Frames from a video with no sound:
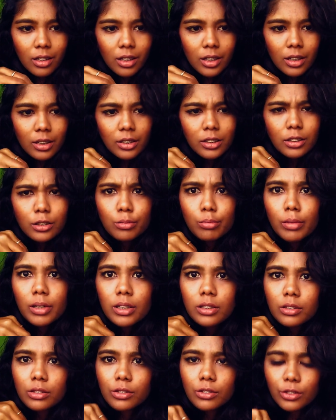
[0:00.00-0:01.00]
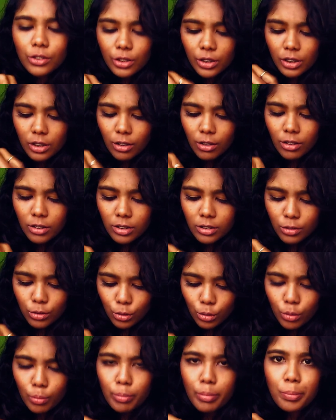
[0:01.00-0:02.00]
It smells good, not so
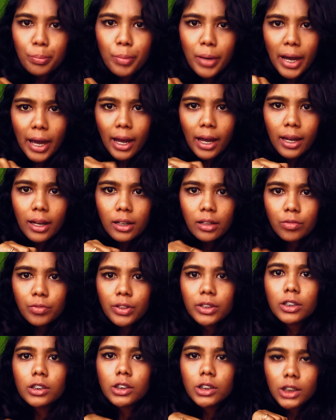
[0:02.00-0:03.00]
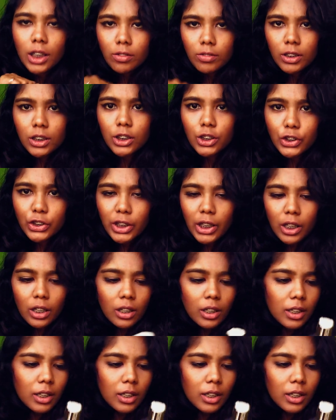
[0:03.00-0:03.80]
bad for the shower gel.